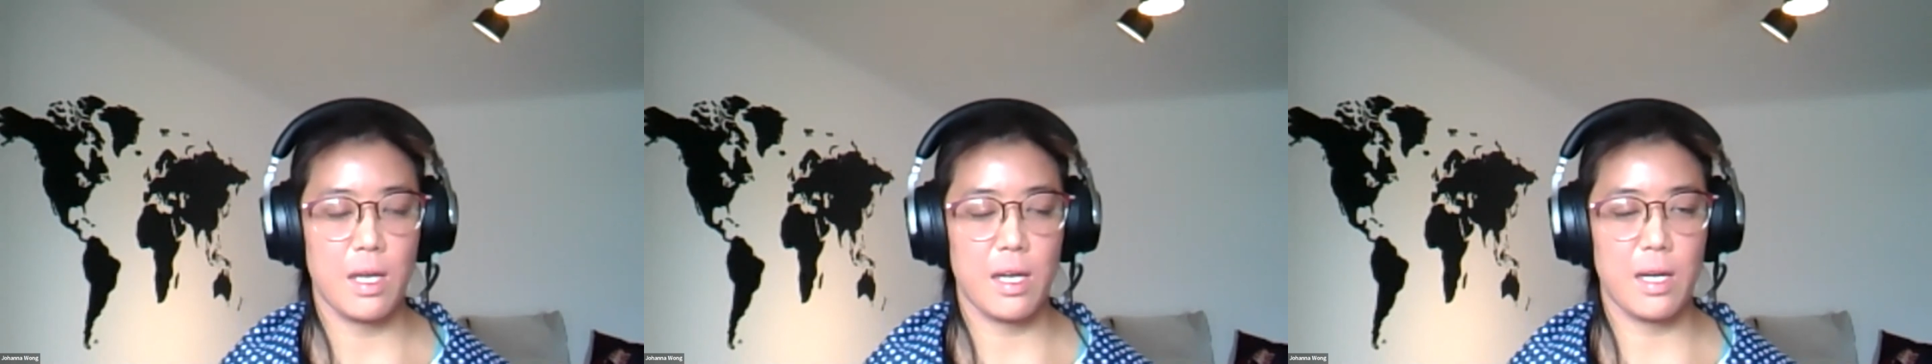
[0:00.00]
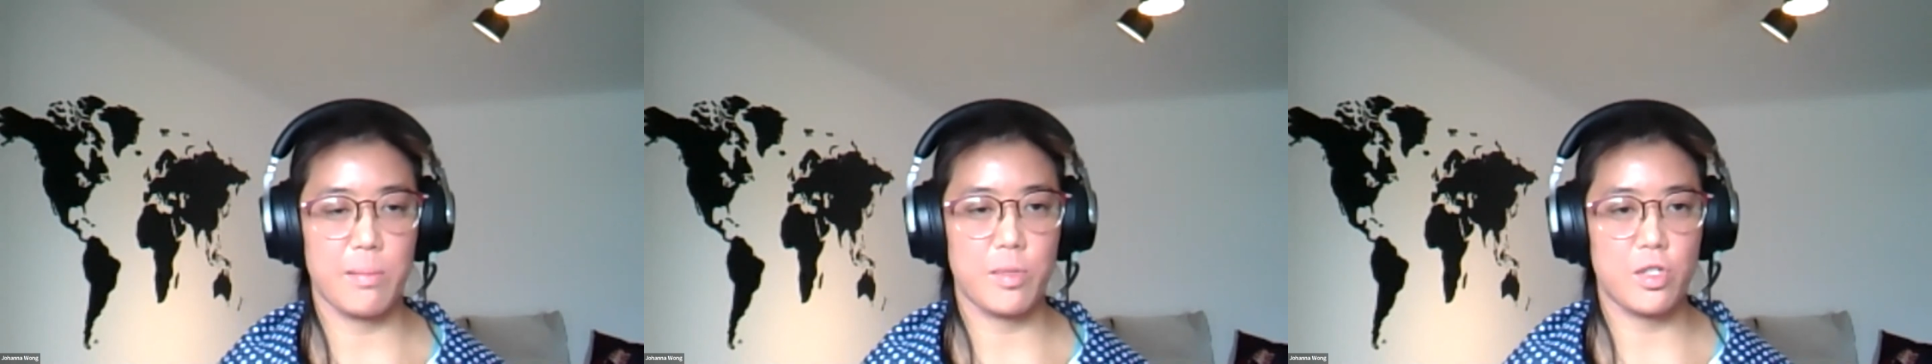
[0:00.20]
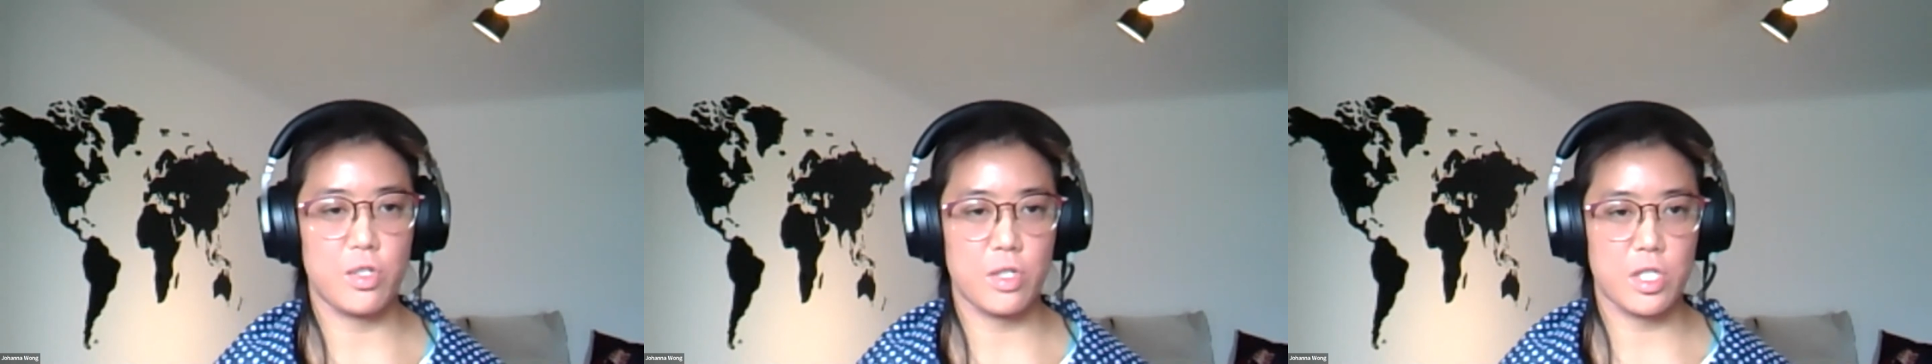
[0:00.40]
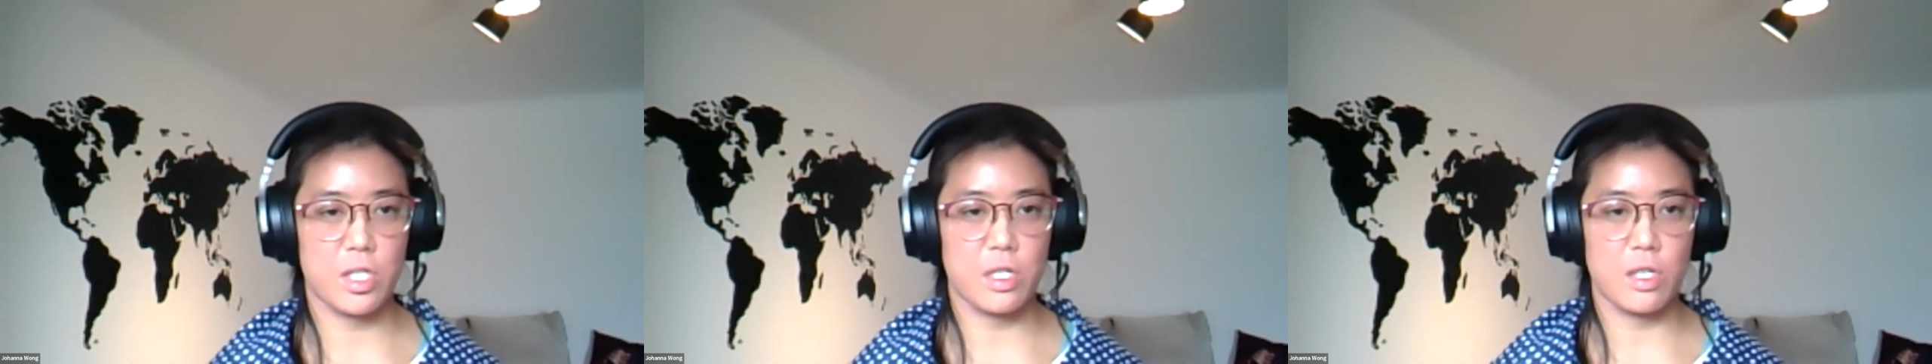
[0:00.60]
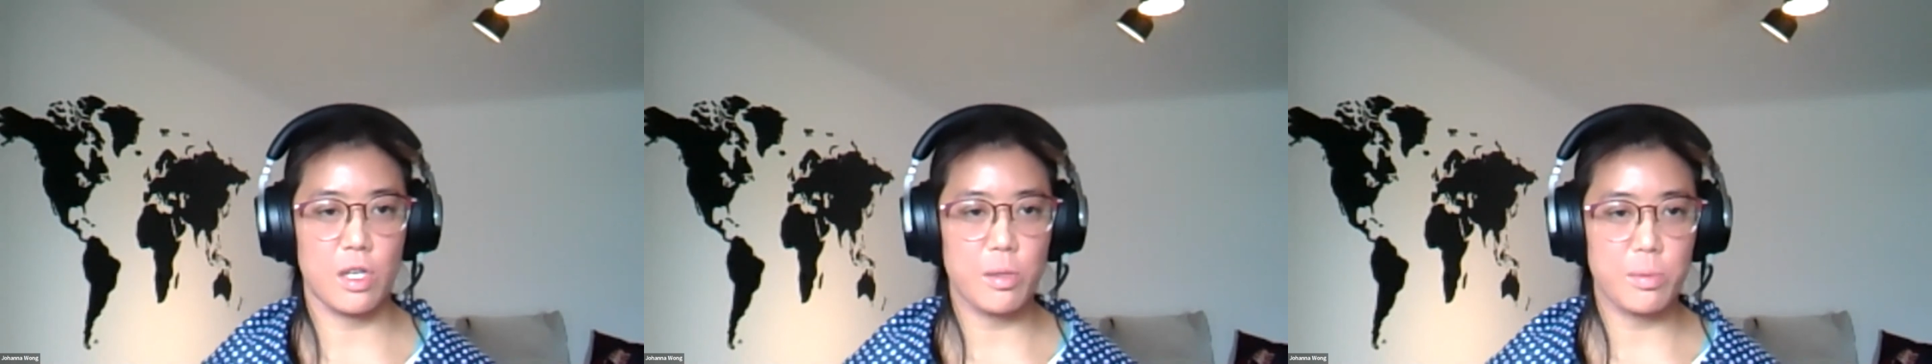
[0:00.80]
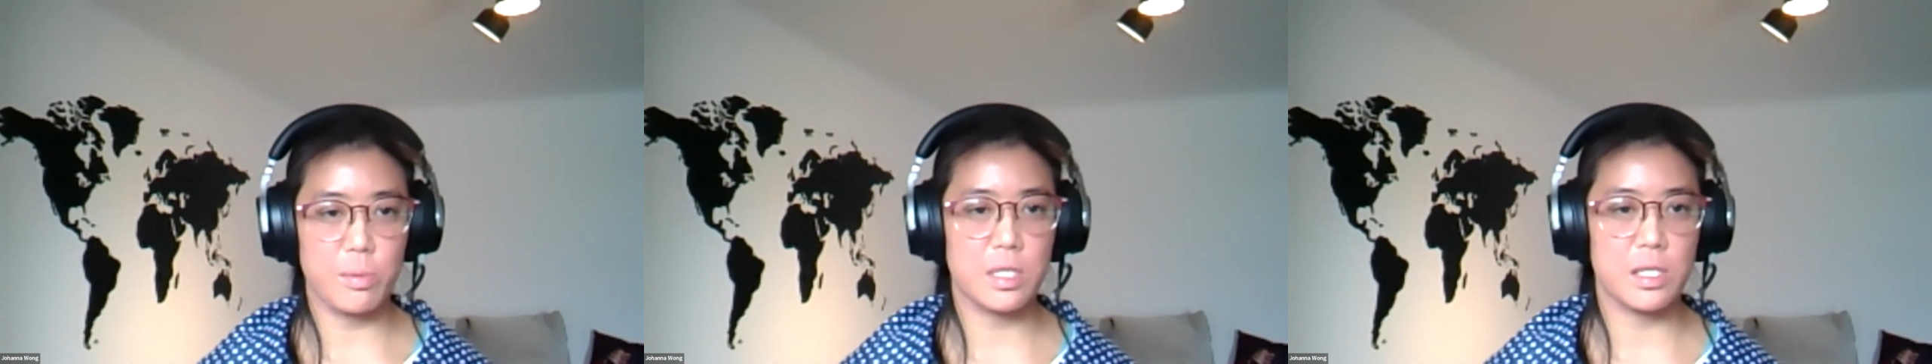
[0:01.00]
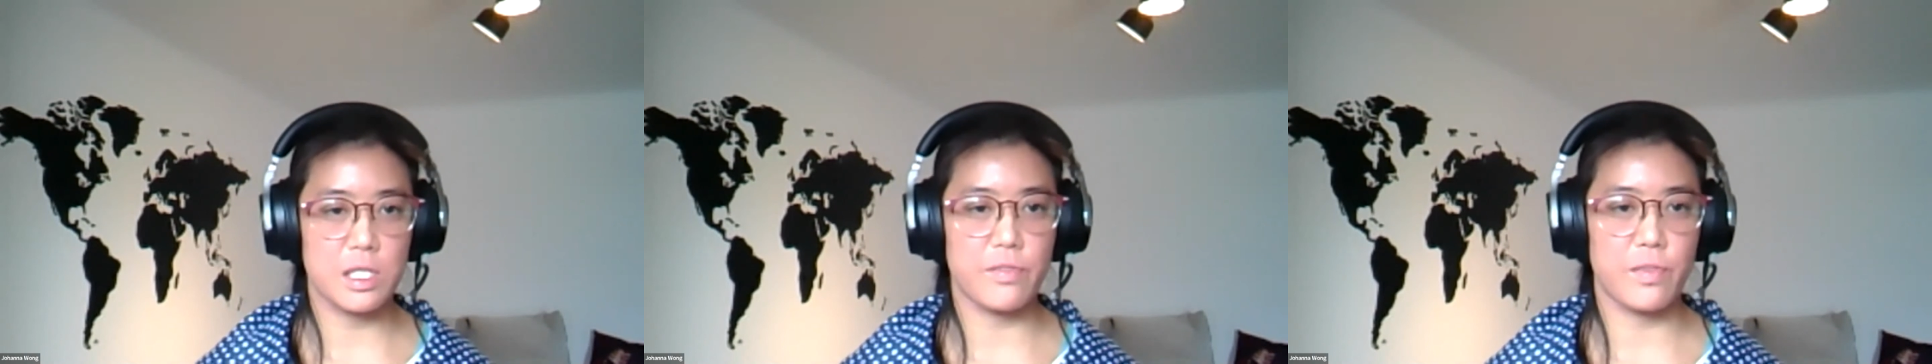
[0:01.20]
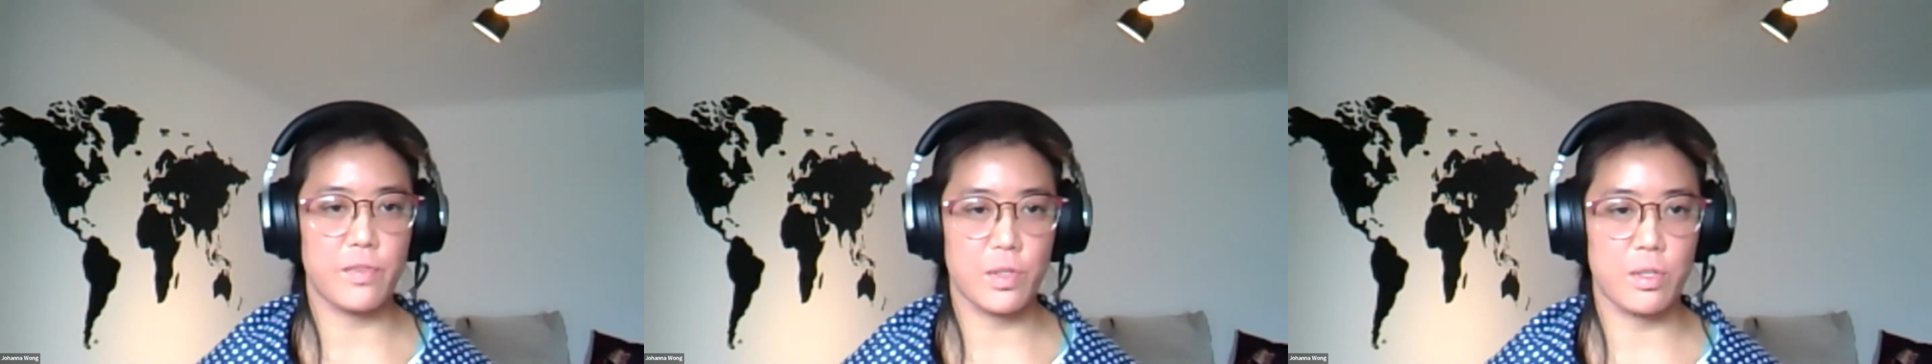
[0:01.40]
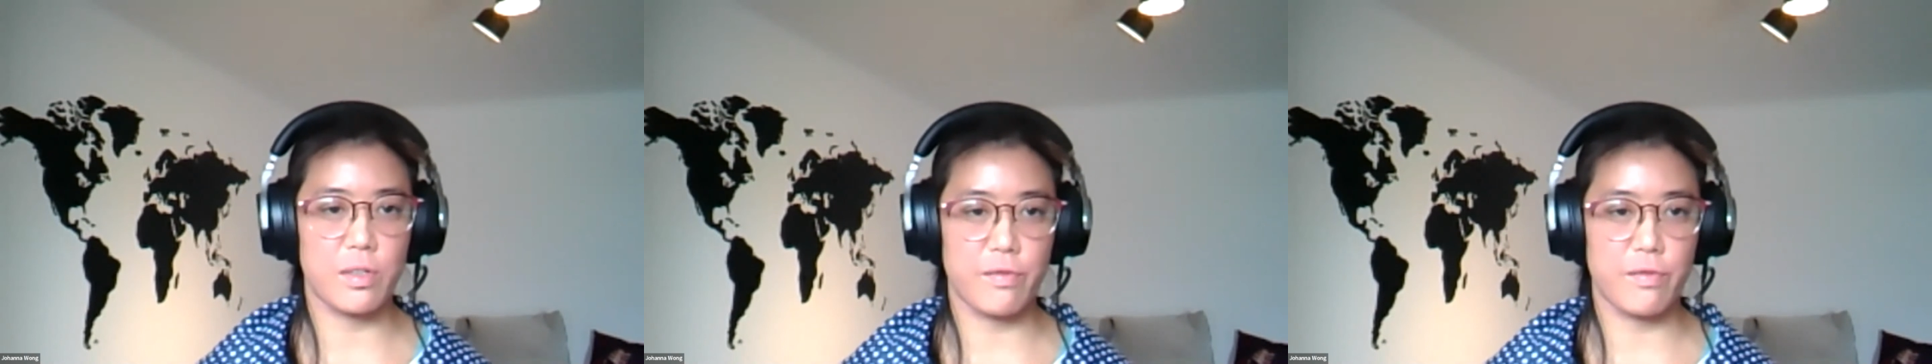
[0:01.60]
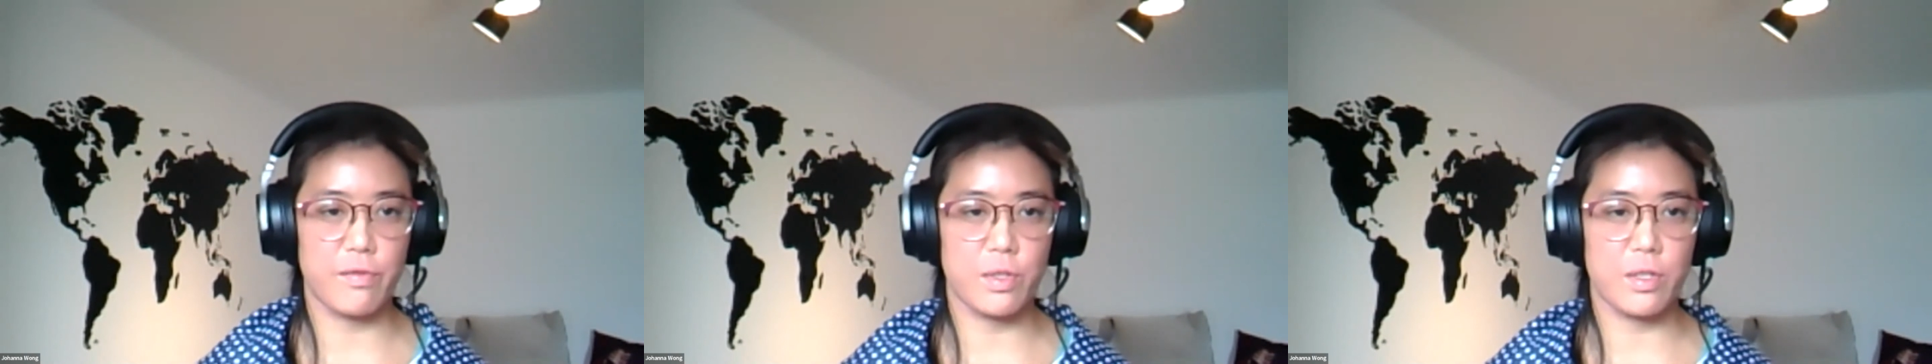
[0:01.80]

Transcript: nutrition options for